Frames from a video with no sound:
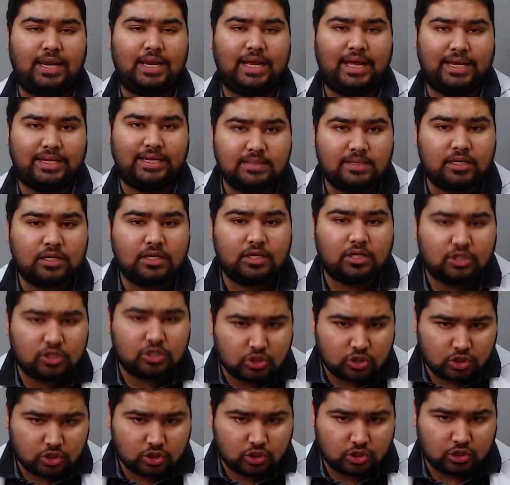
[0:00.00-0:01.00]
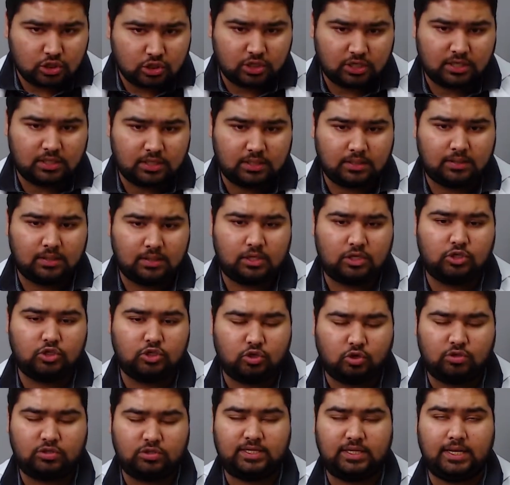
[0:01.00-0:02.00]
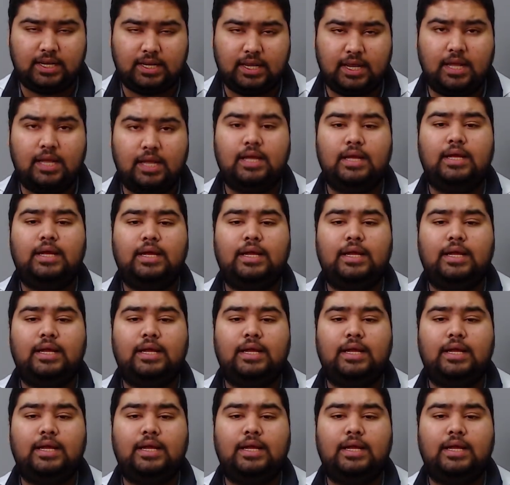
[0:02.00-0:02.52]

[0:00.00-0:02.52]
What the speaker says: lies dorsally.